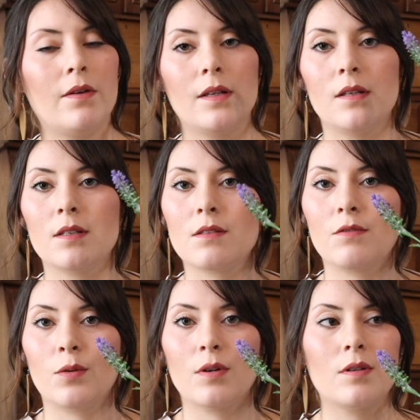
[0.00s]
had this
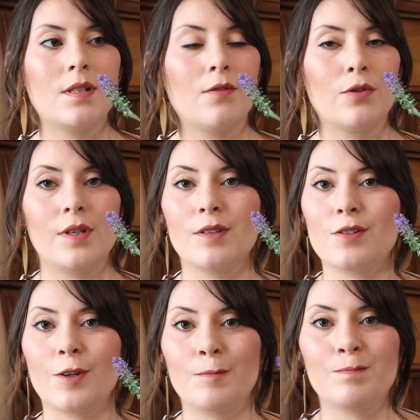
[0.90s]
for several years,
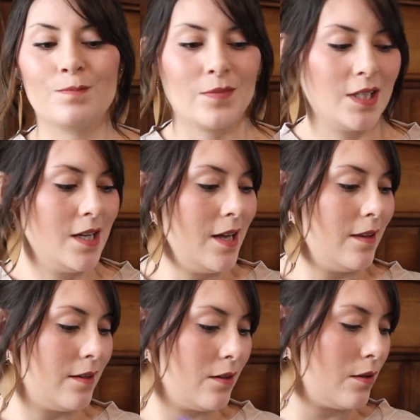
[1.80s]
so
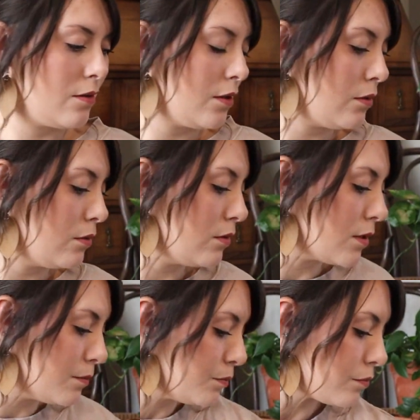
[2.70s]
there are
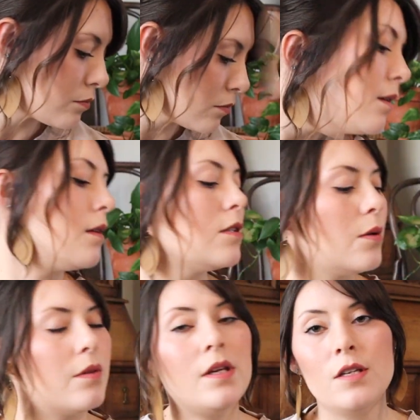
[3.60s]
those.
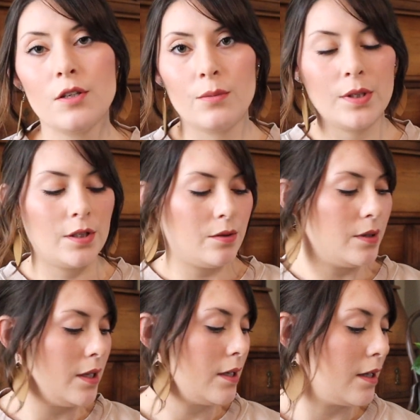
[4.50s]
So these are really
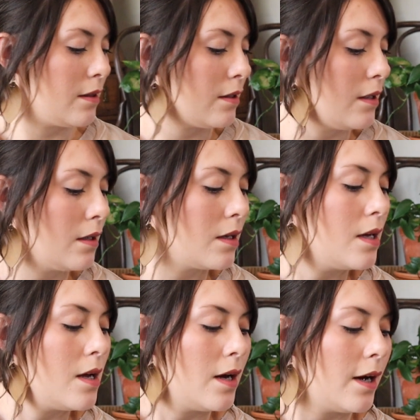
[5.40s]
unique, I think.
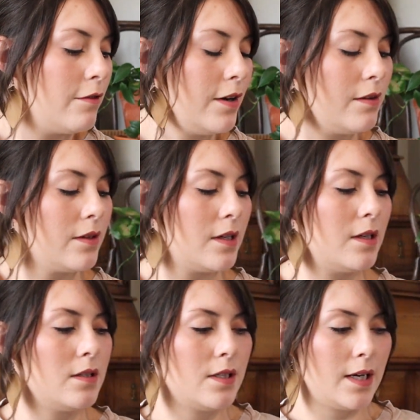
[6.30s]
I found
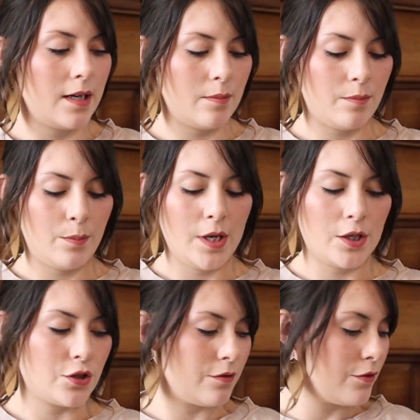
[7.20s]
these
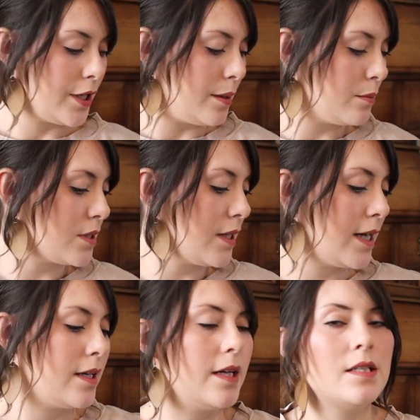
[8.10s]
picture frames
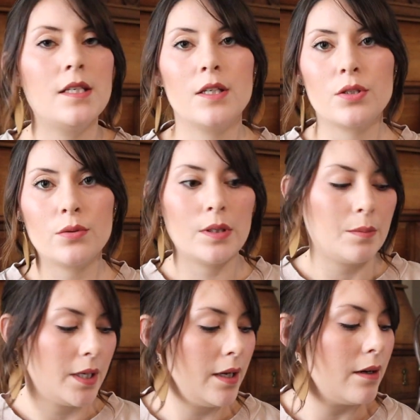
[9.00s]
at an antique store in
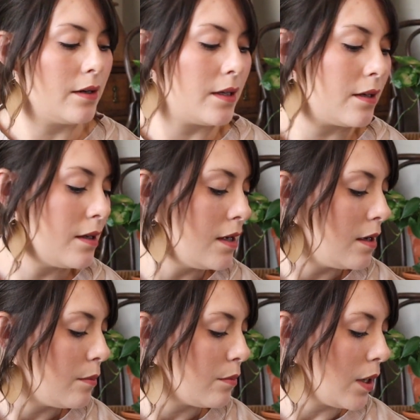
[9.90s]
my area
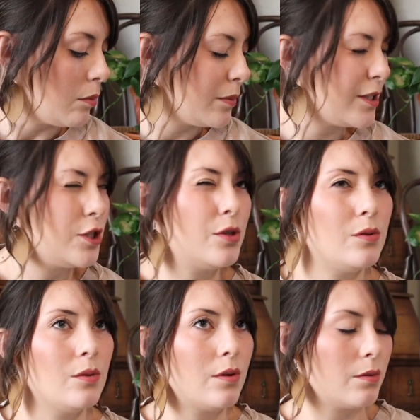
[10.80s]
probably 2
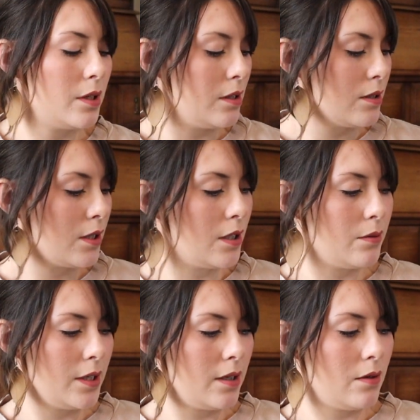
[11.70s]
or 3 years ago
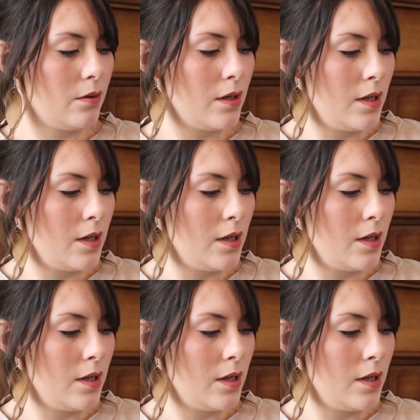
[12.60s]
now,